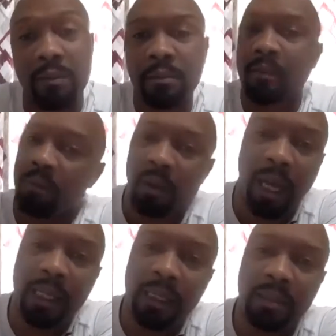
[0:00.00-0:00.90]
But my
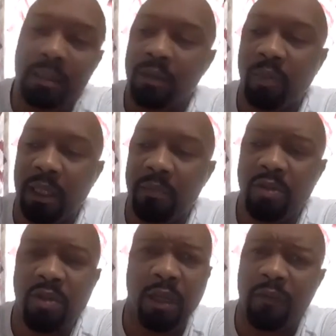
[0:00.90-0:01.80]
instincts will be, let me
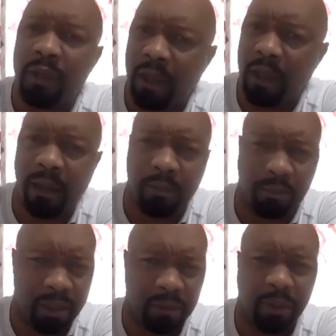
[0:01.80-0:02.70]
try to figure how to
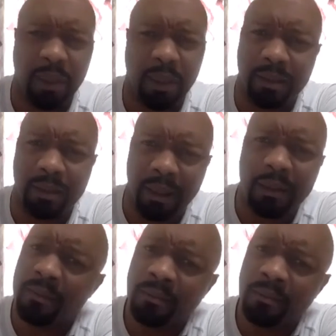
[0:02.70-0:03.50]
bring peace to this.